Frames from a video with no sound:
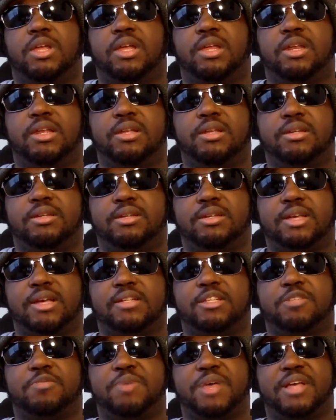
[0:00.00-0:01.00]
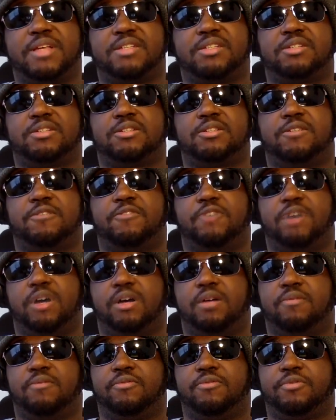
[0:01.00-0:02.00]
And he does his best to
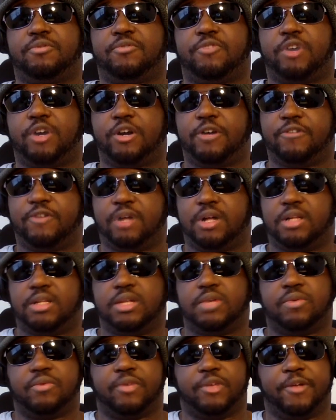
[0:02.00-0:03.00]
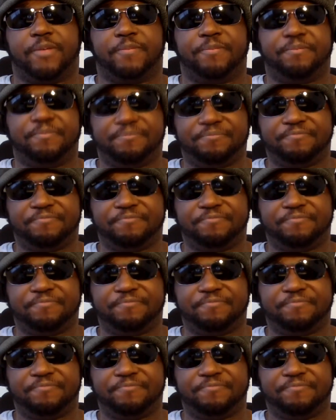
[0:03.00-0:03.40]
fall, for her to fall in love with him.